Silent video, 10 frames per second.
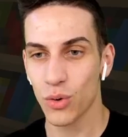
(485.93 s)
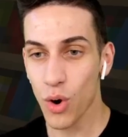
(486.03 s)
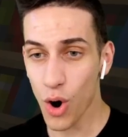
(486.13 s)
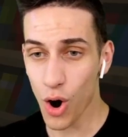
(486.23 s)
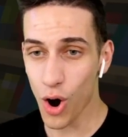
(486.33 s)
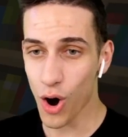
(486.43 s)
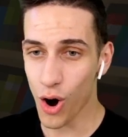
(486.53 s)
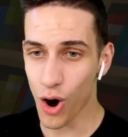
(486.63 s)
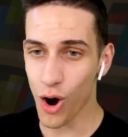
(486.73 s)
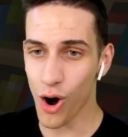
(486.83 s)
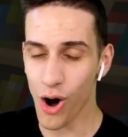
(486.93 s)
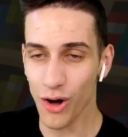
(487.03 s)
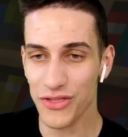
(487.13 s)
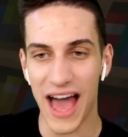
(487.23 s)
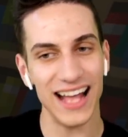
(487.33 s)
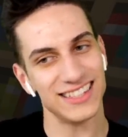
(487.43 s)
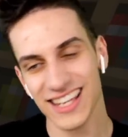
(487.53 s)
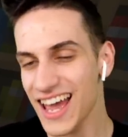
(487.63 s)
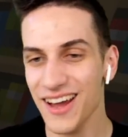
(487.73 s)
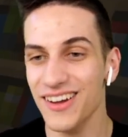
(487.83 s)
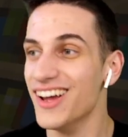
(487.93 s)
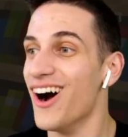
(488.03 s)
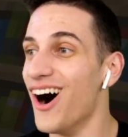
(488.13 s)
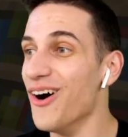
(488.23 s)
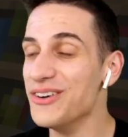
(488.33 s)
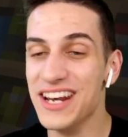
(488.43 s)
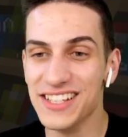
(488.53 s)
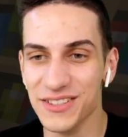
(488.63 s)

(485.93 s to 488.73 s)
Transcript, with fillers: Ooh, that's it. All we need is